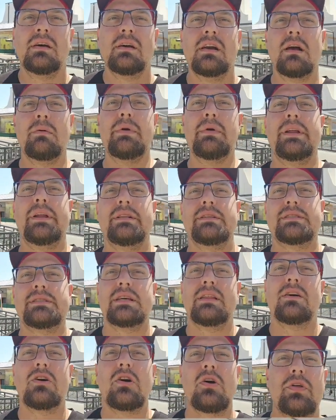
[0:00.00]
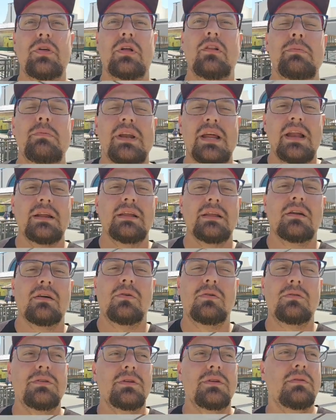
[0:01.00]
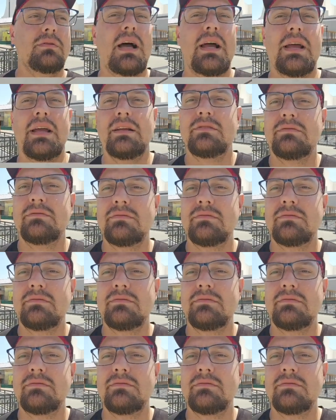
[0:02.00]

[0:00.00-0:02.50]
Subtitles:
Come in and see the Earth illuminated in a whole new light.